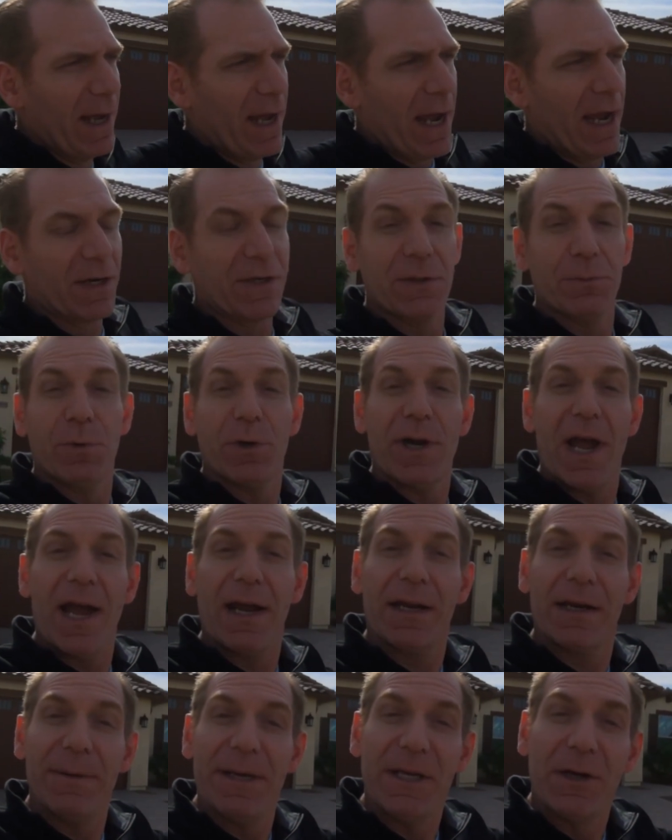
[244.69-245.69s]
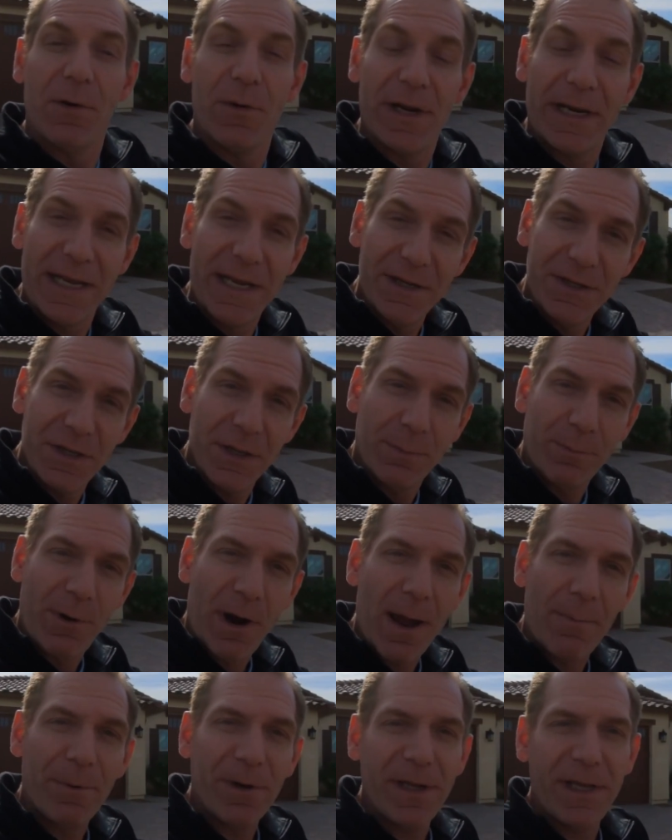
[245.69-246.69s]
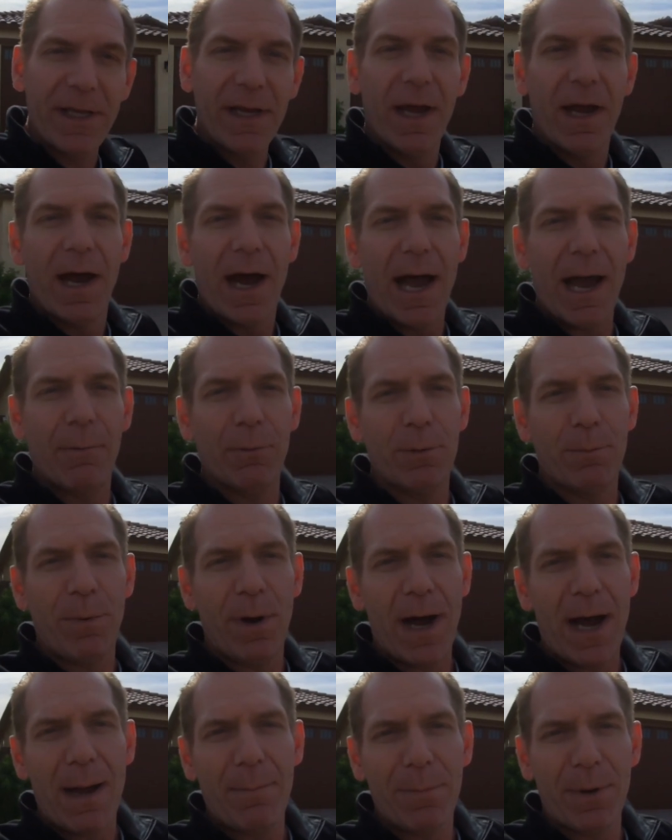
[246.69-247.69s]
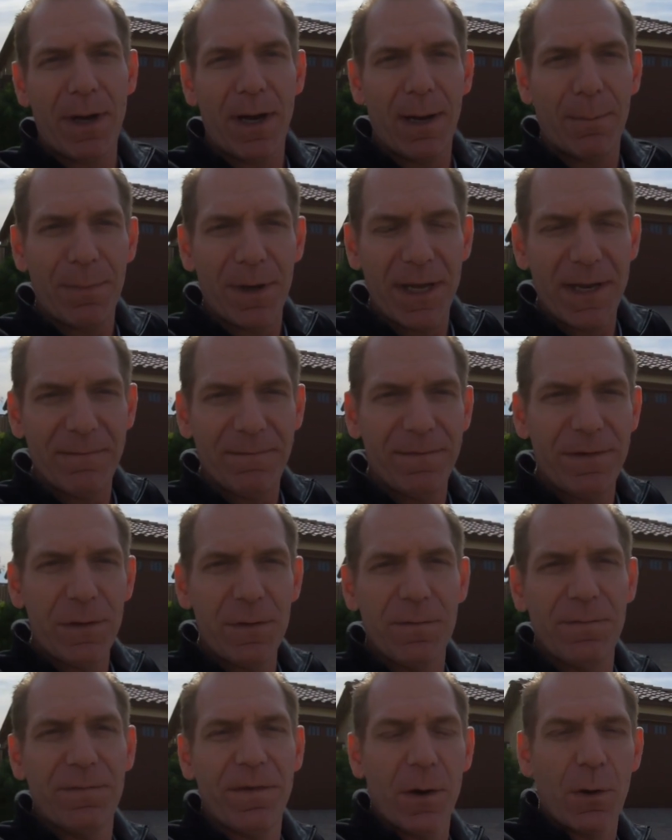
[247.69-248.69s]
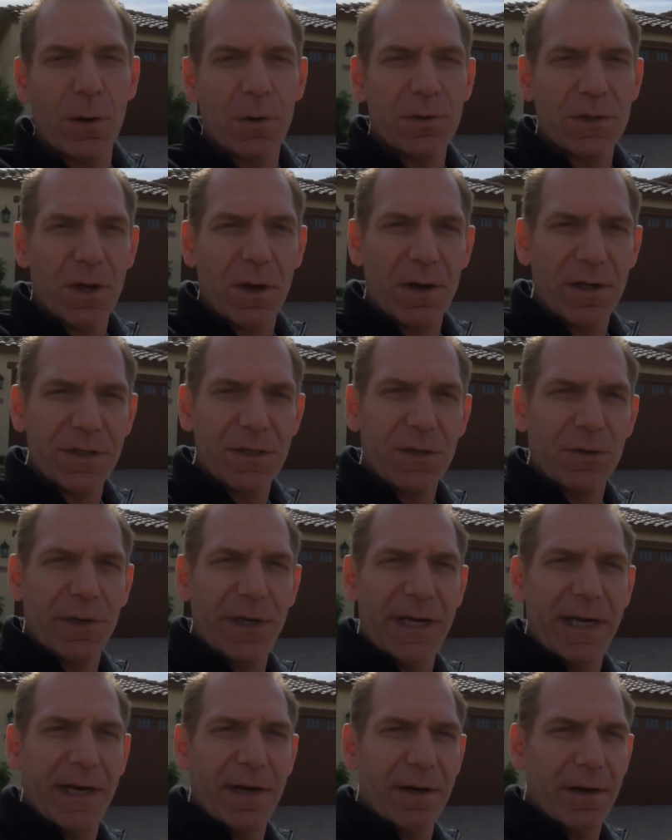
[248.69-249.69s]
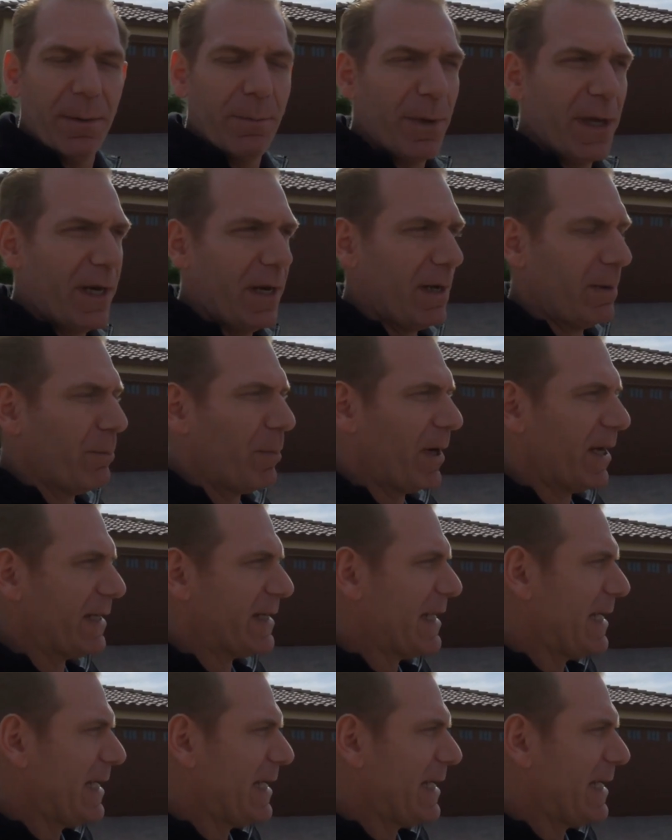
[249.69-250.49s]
Actually, we're not going to be going into the property. I will pop up a few photos on screen here in a minute, but